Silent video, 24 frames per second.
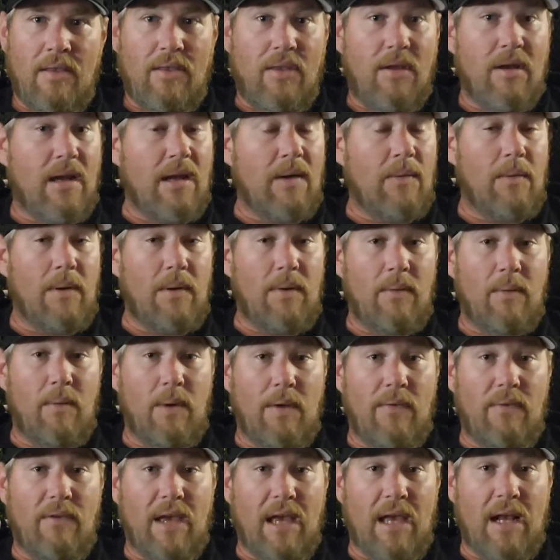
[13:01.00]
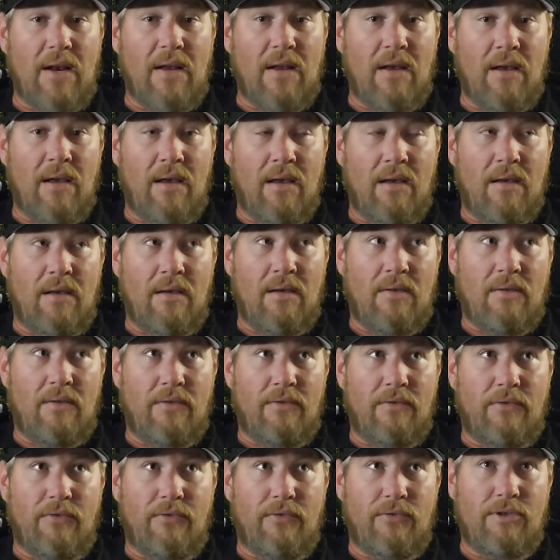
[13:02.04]
we've got a
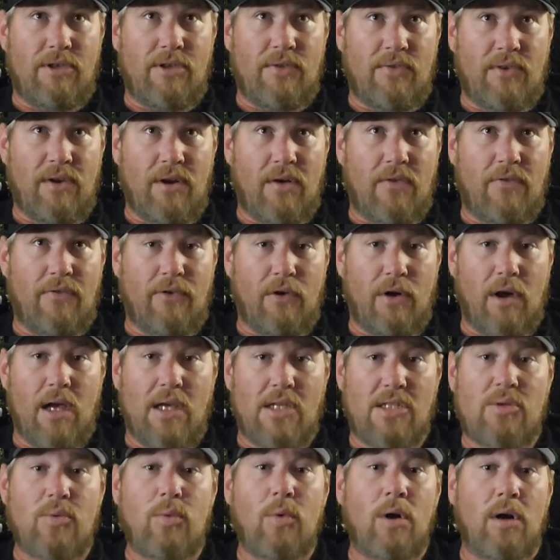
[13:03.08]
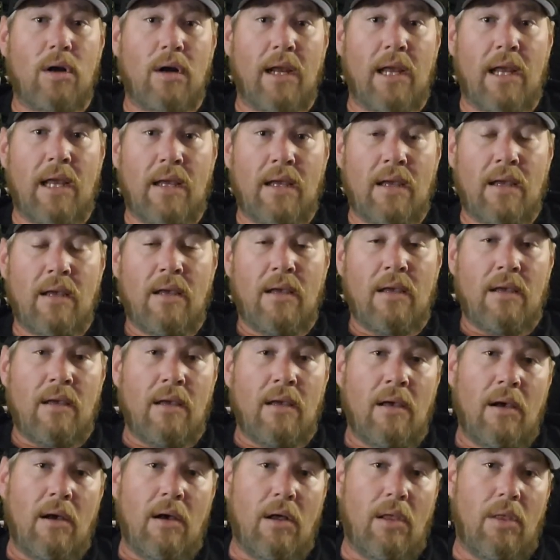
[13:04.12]
severe frost warning
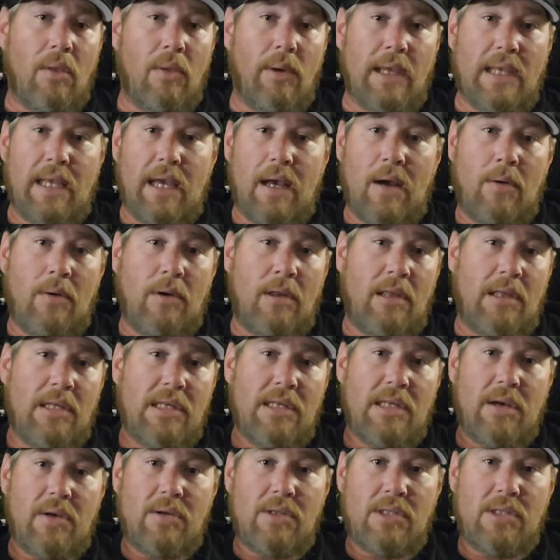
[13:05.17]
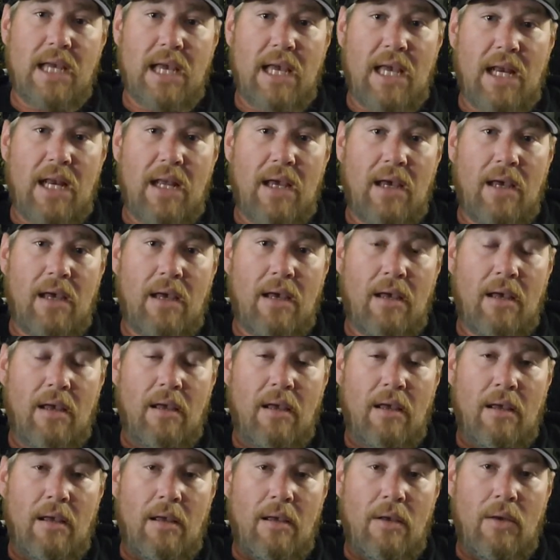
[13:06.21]
all the way down to the south side of
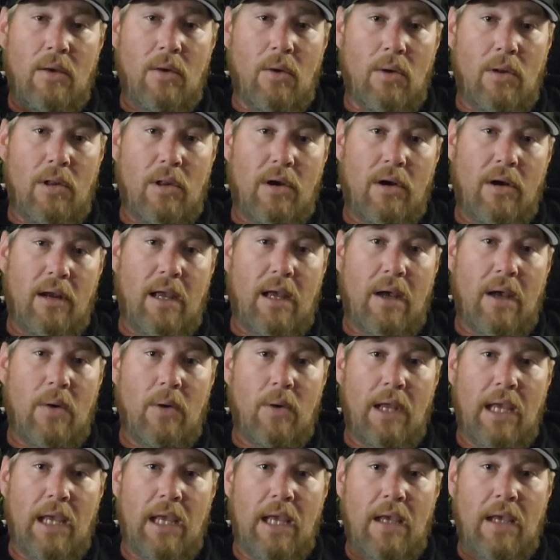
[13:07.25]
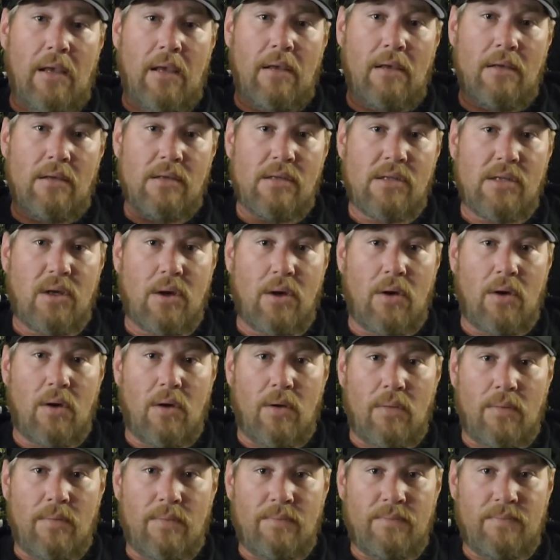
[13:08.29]
Eau Claire County.
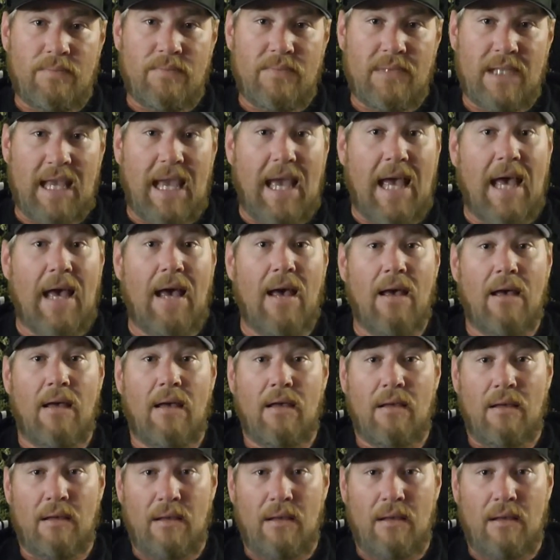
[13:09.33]
So, yeah.